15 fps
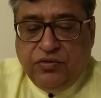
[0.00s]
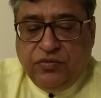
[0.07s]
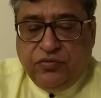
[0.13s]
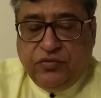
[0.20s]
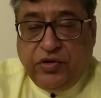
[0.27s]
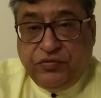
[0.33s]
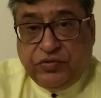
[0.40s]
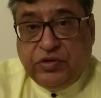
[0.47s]

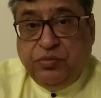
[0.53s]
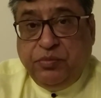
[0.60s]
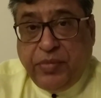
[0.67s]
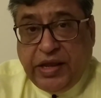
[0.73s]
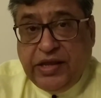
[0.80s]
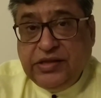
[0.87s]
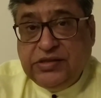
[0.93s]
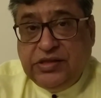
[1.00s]
5th
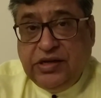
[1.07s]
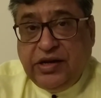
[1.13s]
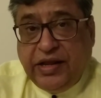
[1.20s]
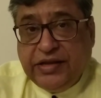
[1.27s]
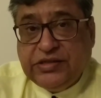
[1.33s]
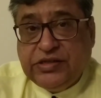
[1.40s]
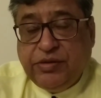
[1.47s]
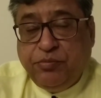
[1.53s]
May is the
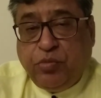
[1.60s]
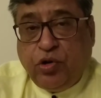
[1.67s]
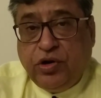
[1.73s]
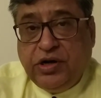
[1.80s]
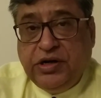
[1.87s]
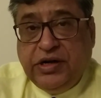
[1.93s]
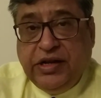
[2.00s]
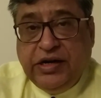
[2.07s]
next
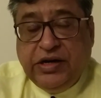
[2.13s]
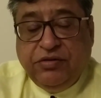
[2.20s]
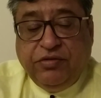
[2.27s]
important date